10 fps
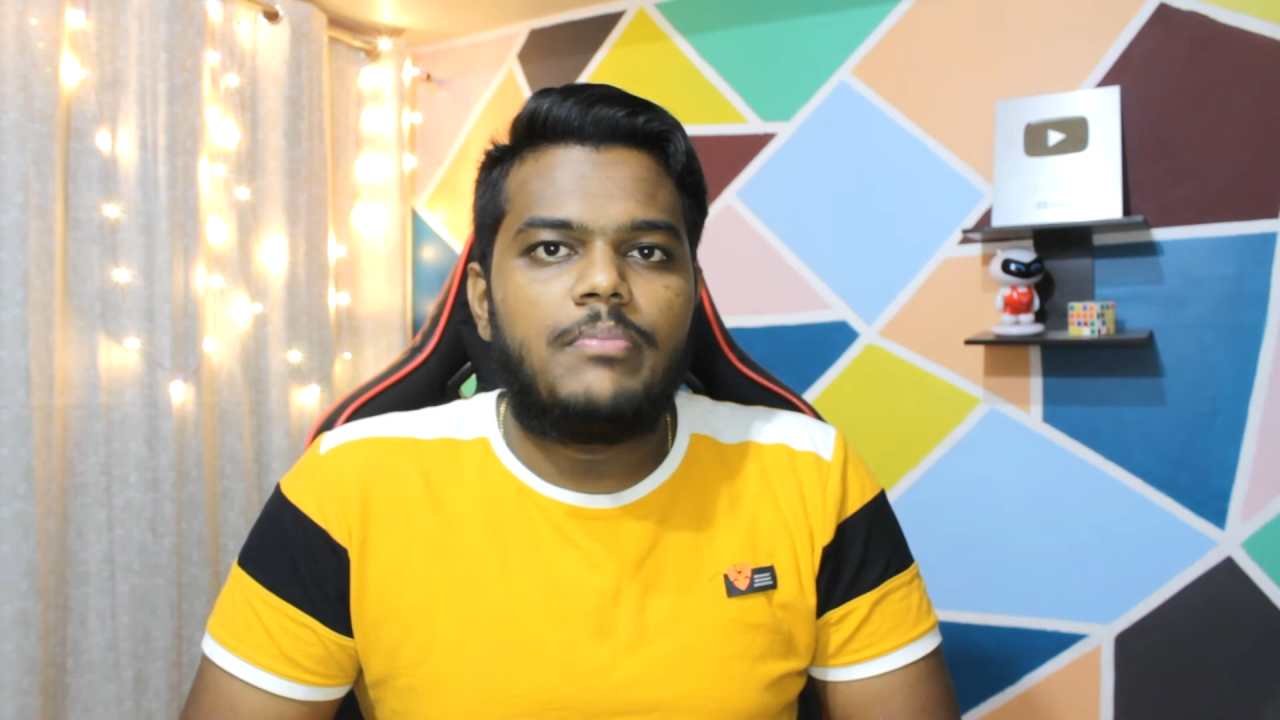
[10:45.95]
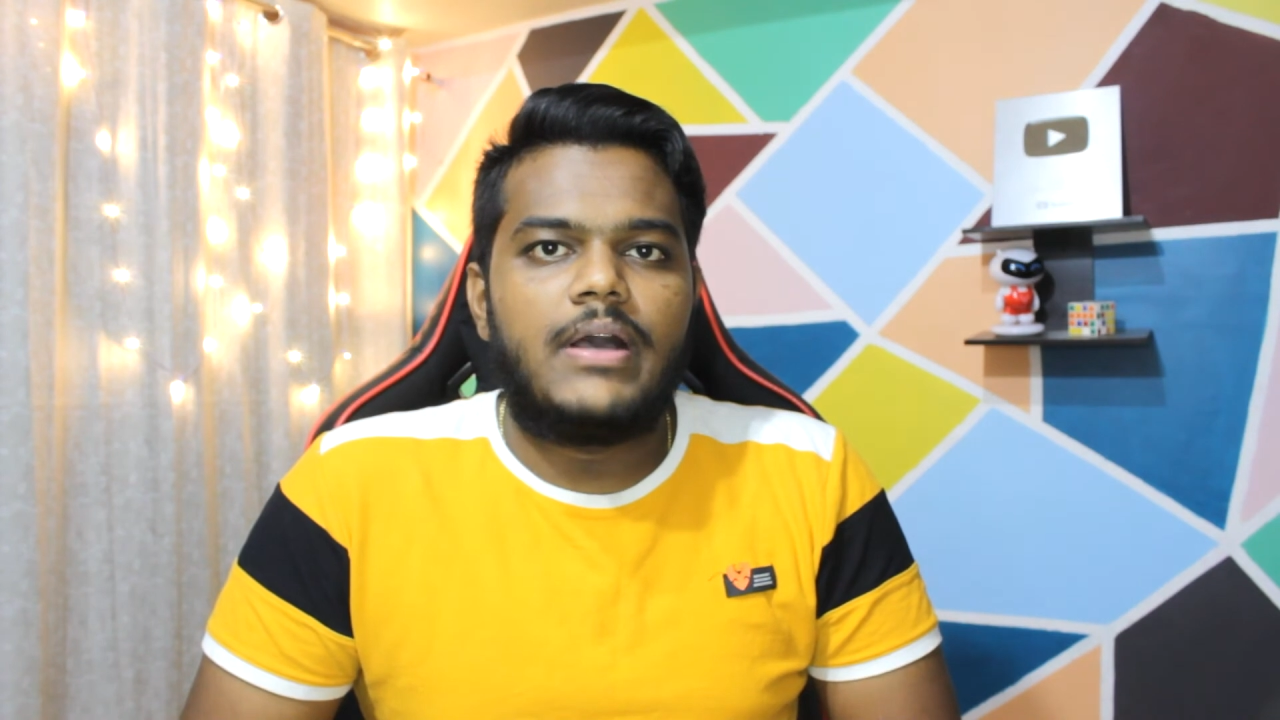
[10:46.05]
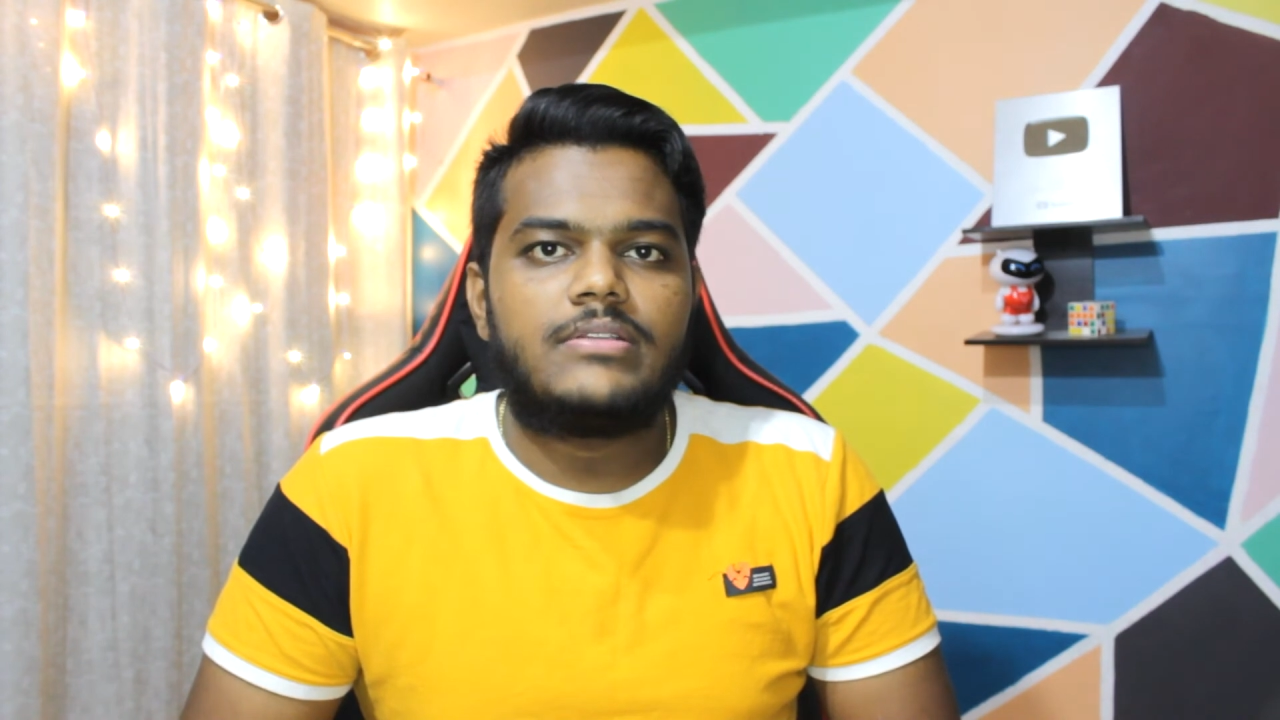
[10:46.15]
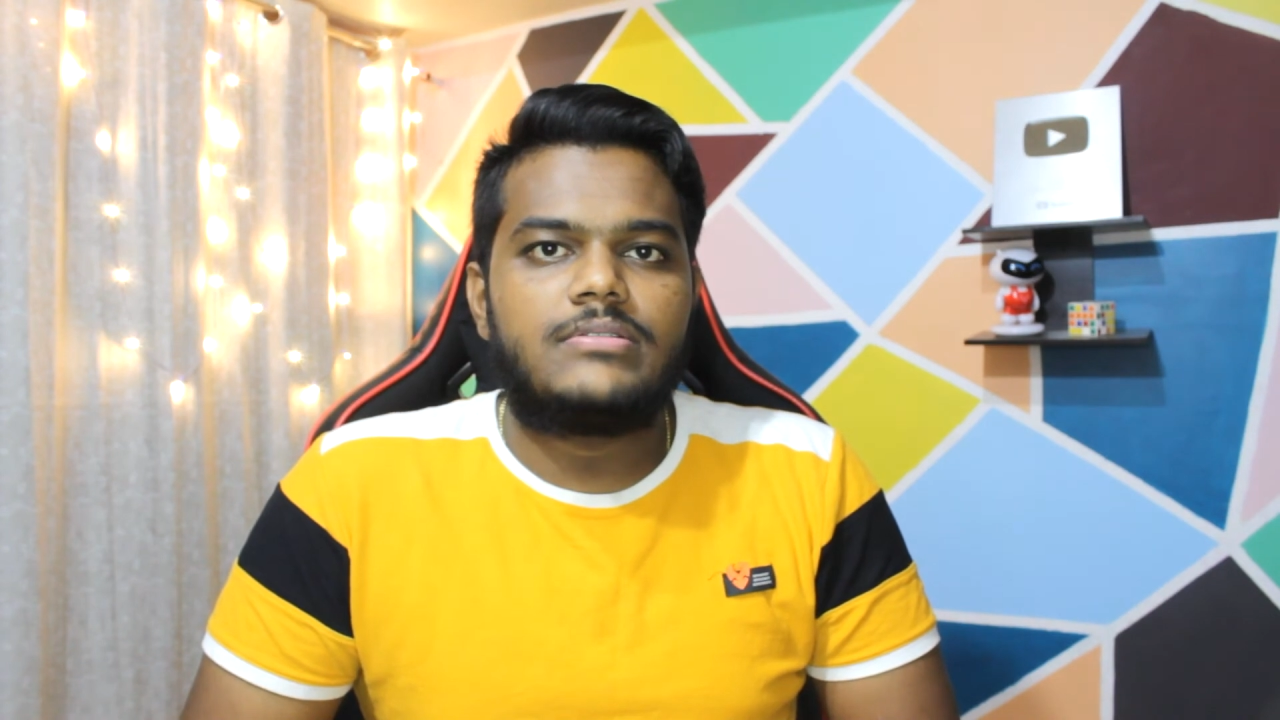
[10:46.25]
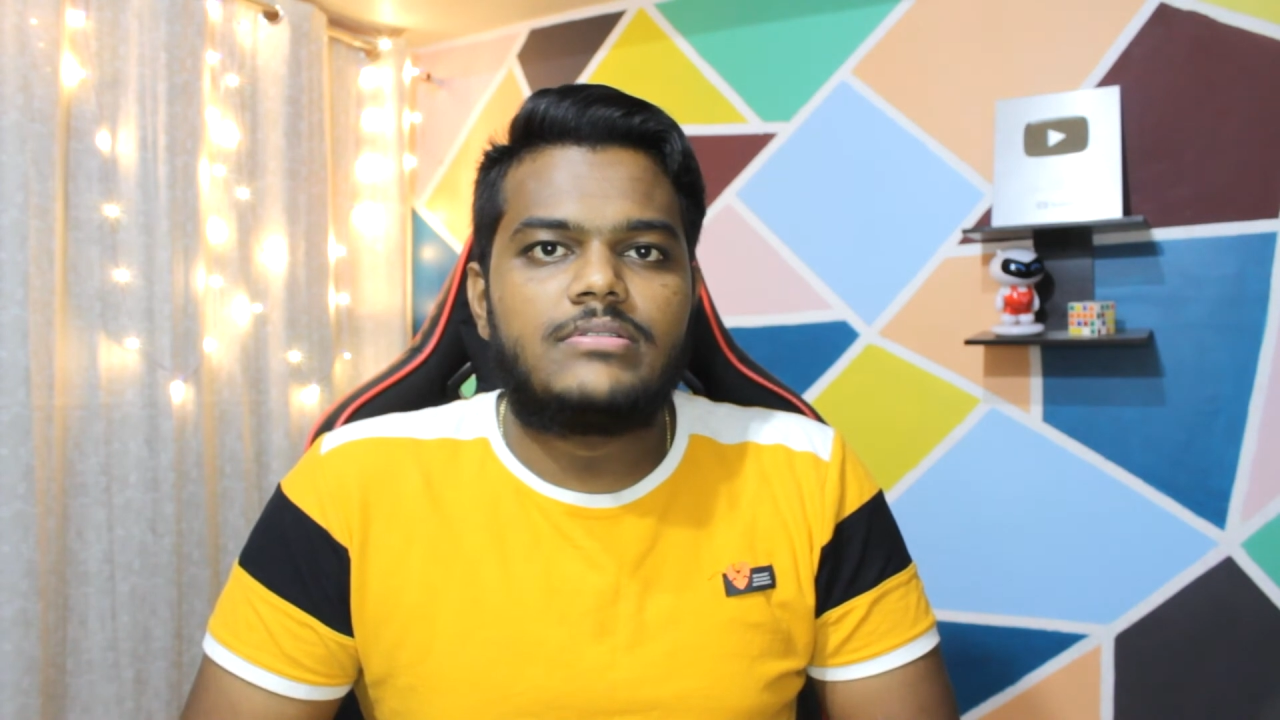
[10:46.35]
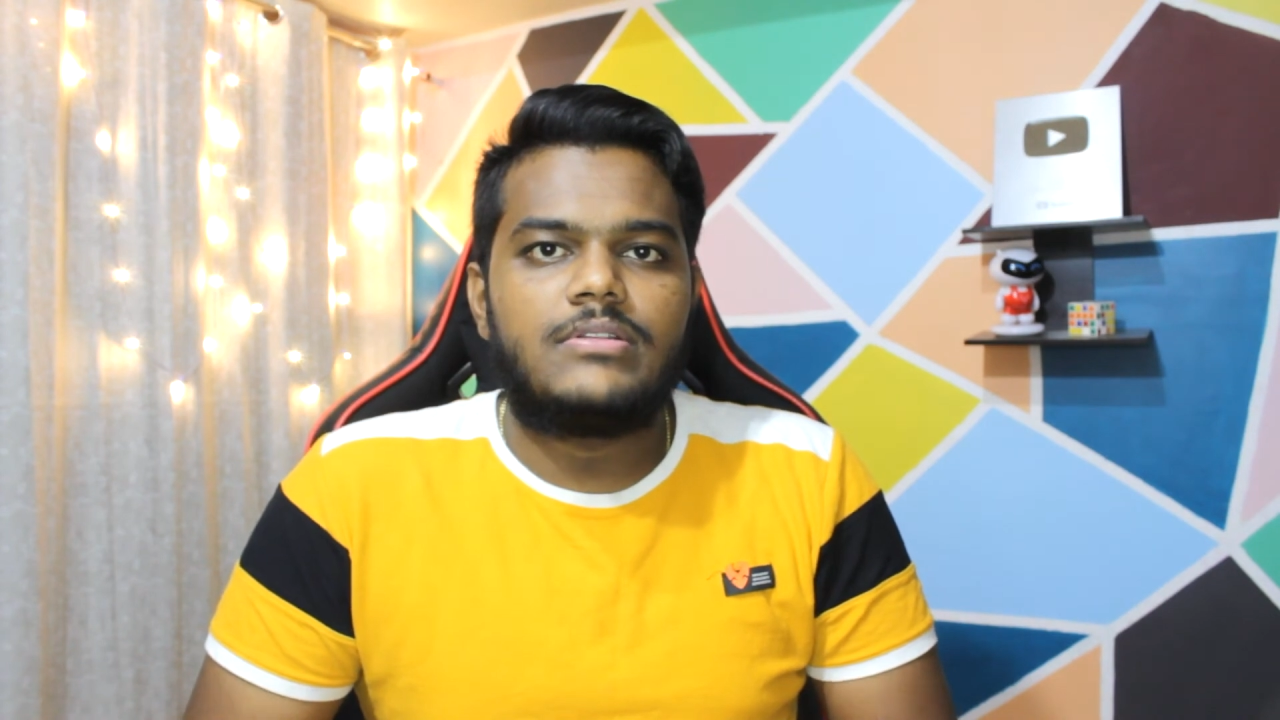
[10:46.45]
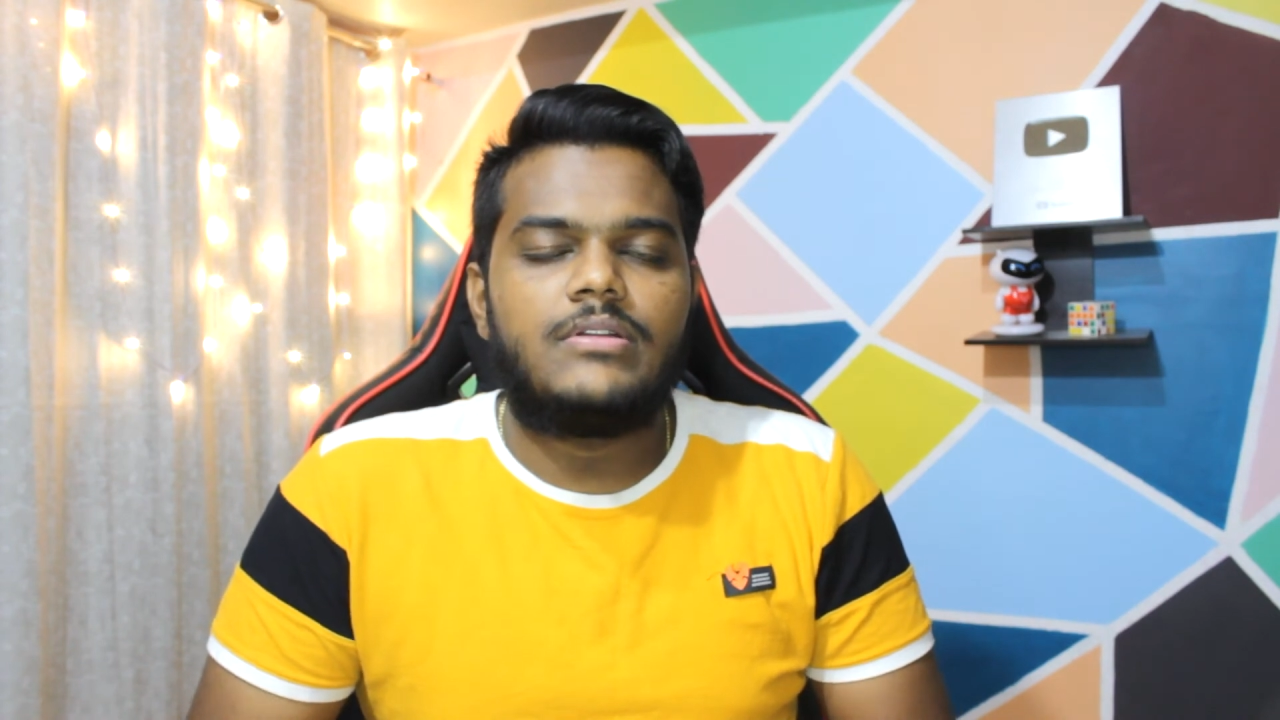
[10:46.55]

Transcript: pass you